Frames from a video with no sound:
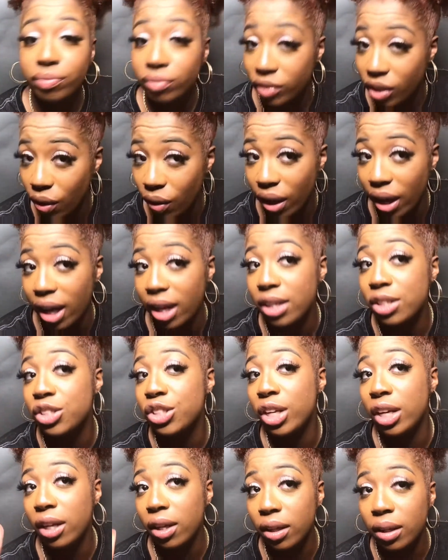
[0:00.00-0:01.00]
Okay,
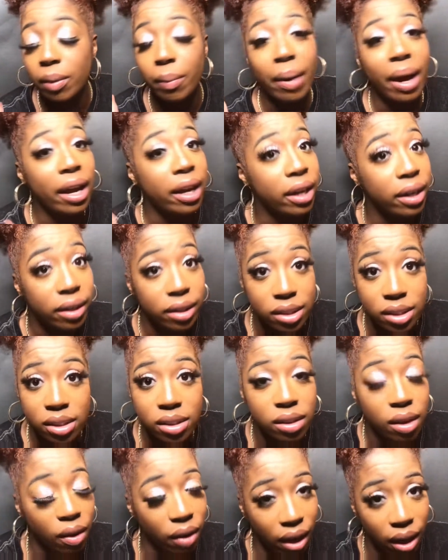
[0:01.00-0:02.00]
gel in my hair is
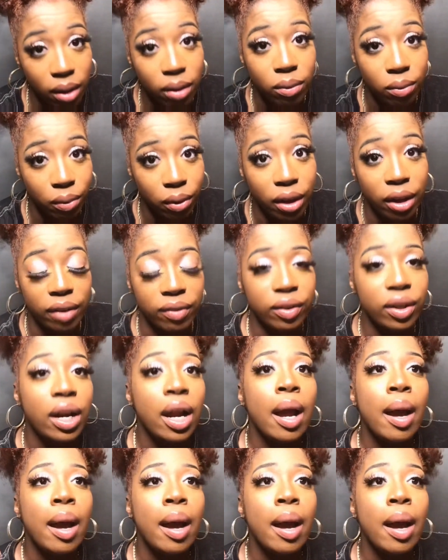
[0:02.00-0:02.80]
okay, whatever.